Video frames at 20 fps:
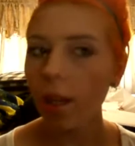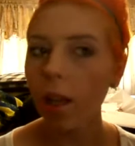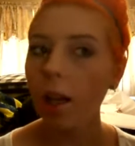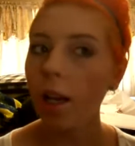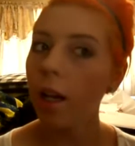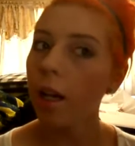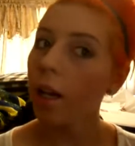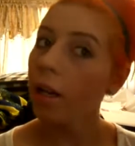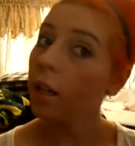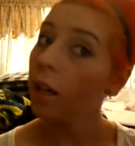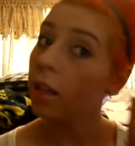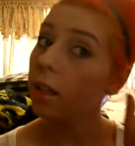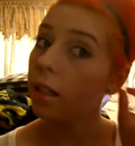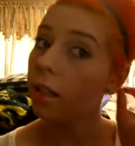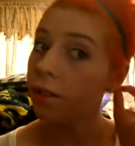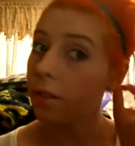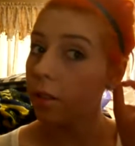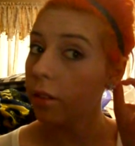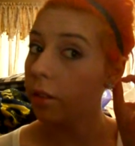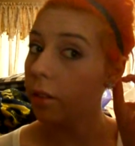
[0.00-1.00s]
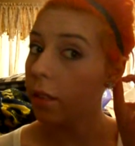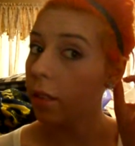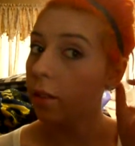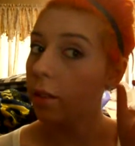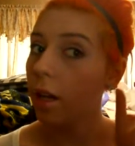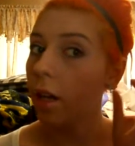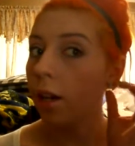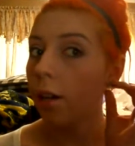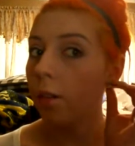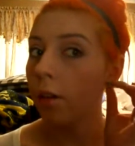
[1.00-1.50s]
I think it's a little cute
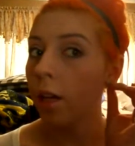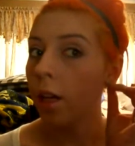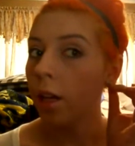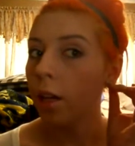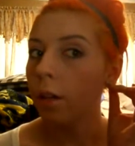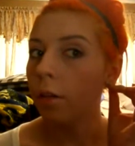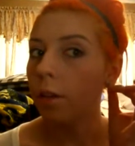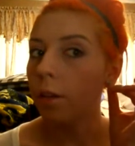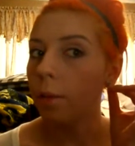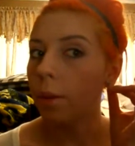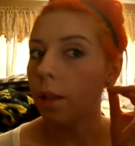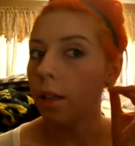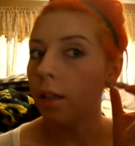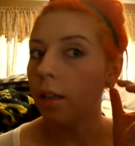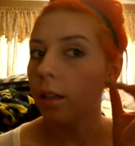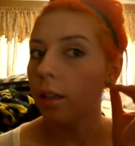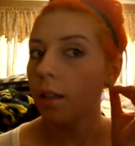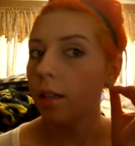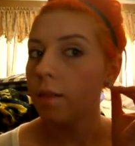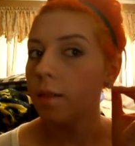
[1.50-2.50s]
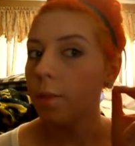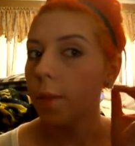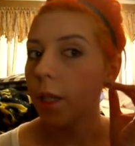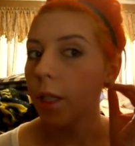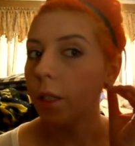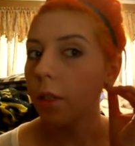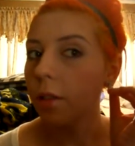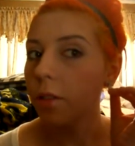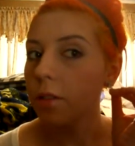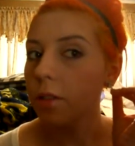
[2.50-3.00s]
now with my earrings, my
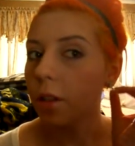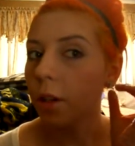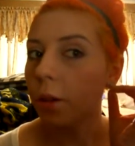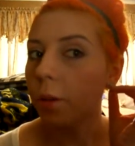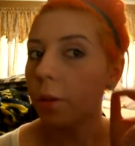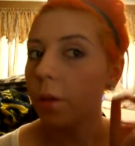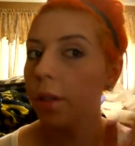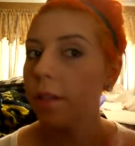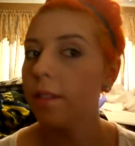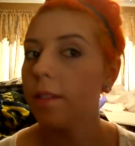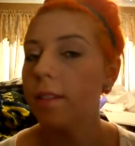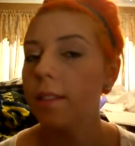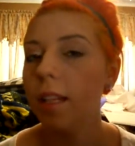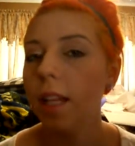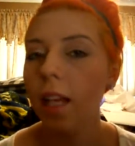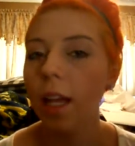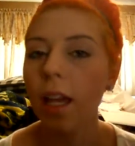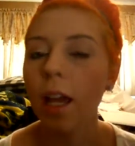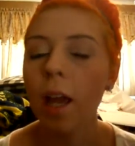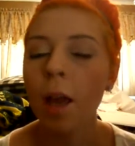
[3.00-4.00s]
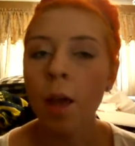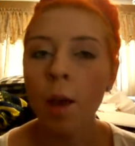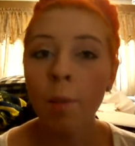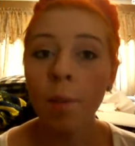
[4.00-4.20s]
little skull ones today.